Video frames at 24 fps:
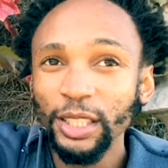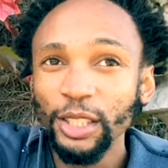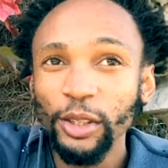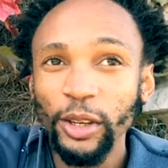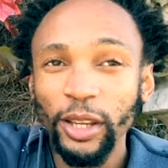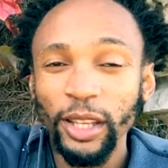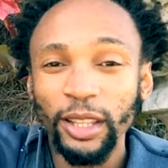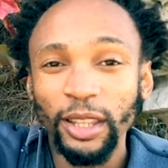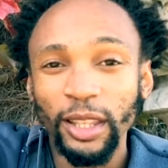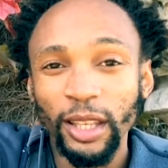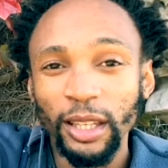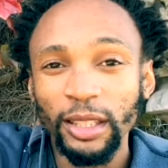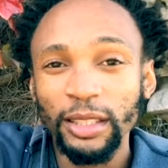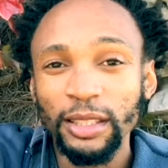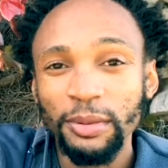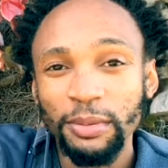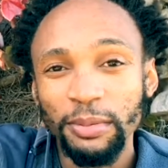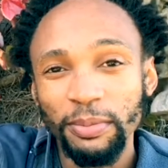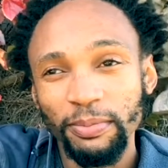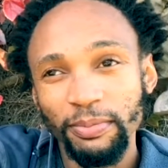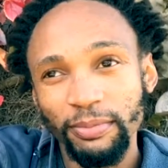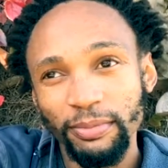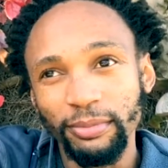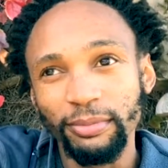doing things
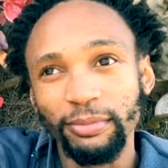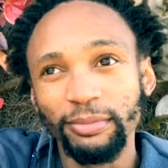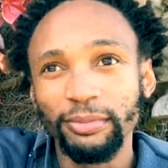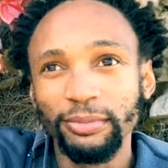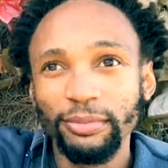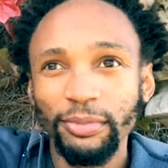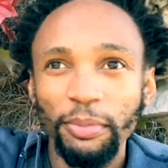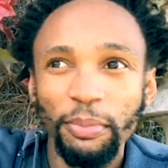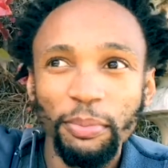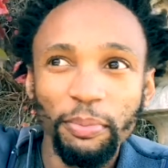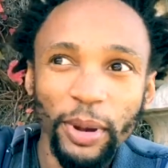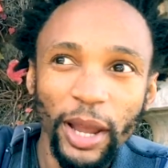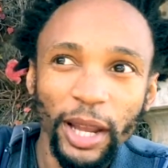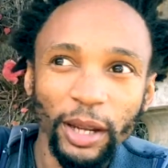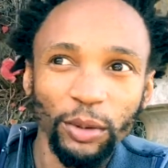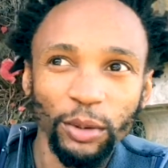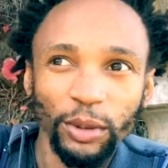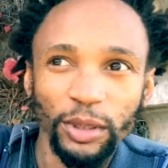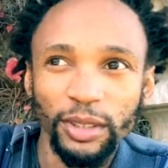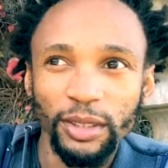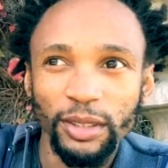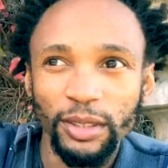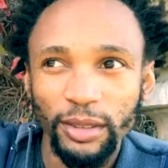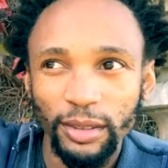
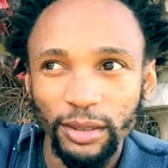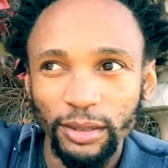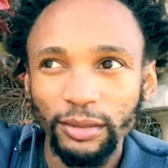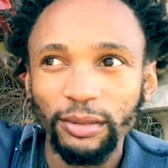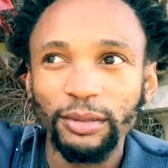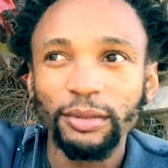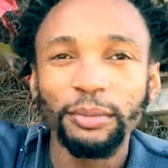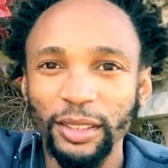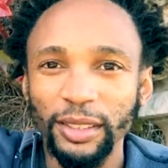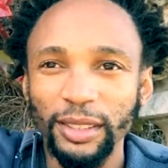backwards.